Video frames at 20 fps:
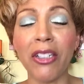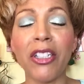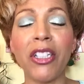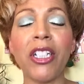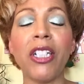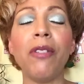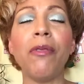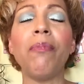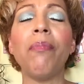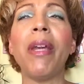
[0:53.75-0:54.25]

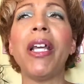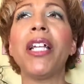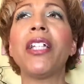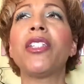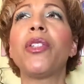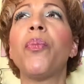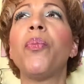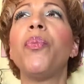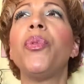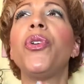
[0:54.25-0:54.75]
She
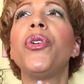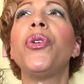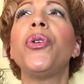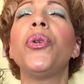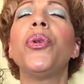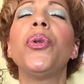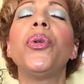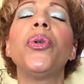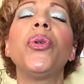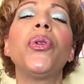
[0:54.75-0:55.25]
makes a
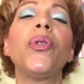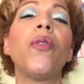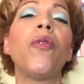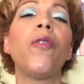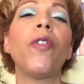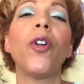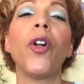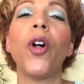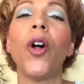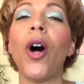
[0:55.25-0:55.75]

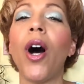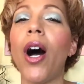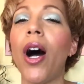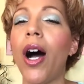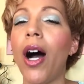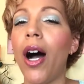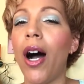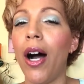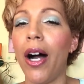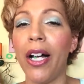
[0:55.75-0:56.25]
beautiful
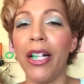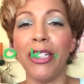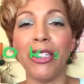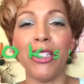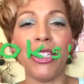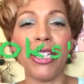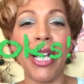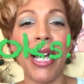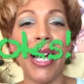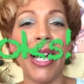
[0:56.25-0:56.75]

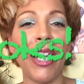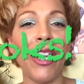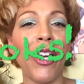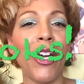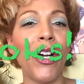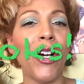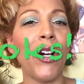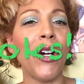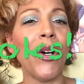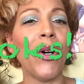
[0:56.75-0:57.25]

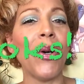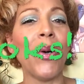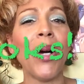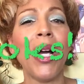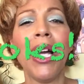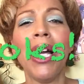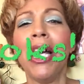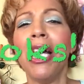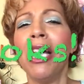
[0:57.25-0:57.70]
eyeshadow.